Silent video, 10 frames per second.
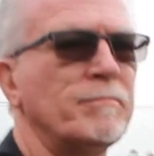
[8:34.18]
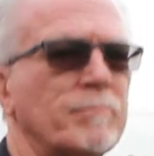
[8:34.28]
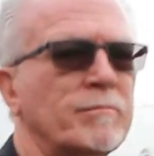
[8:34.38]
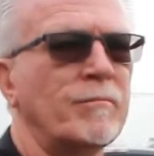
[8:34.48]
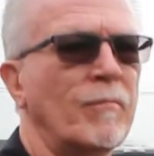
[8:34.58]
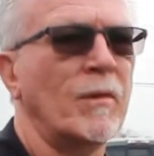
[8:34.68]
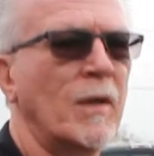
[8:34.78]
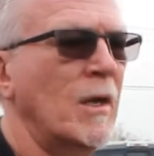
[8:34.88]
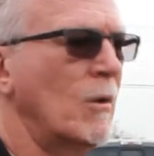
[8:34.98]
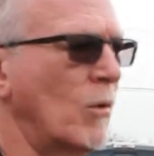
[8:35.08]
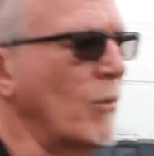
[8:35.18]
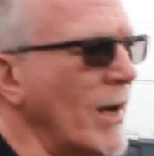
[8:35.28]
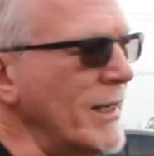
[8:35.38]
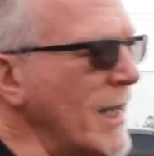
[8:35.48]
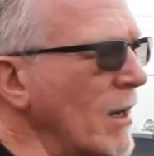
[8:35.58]
Well,
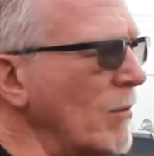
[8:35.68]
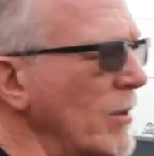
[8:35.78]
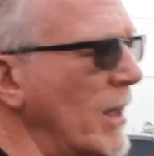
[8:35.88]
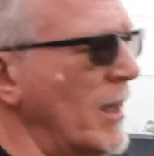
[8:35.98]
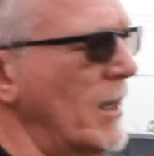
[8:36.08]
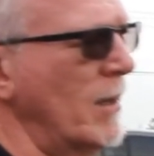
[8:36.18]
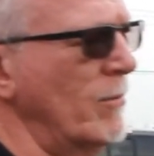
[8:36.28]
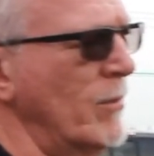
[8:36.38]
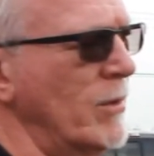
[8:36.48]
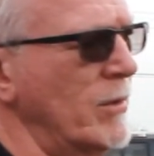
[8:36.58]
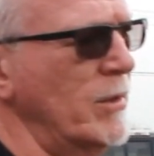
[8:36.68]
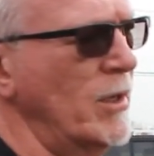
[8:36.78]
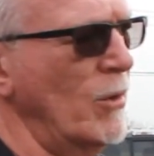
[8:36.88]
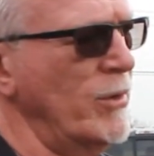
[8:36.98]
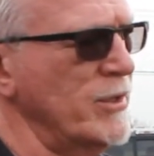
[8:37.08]
right now,
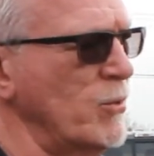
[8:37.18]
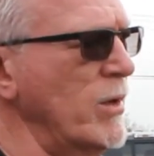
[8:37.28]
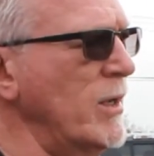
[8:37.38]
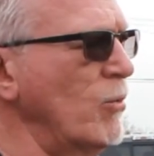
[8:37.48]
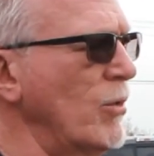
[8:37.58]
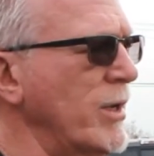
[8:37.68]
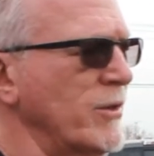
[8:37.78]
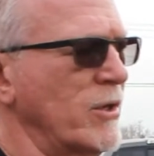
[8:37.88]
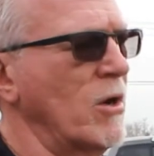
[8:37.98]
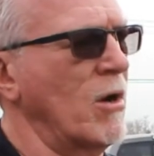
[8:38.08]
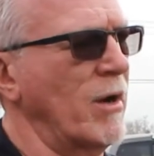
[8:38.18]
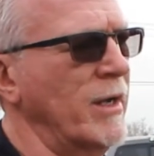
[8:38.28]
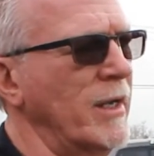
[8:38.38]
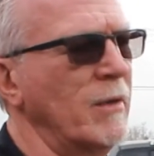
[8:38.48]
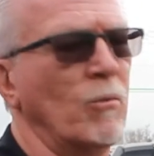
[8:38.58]
this week we'll get the car
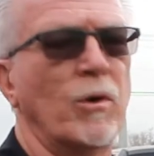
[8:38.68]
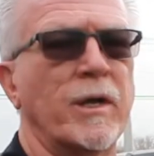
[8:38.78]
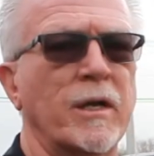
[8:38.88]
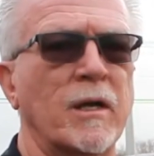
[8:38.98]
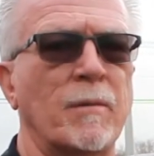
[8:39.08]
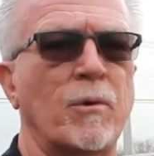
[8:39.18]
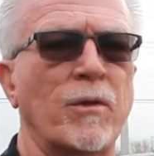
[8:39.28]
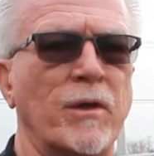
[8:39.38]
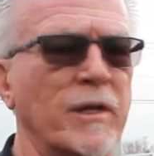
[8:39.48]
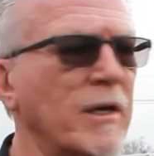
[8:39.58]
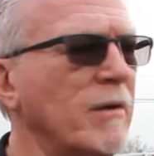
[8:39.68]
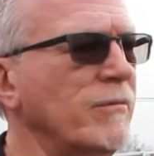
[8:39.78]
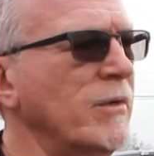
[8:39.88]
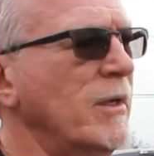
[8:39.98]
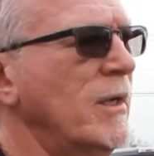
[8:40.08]
in, we'll get it up on the lift.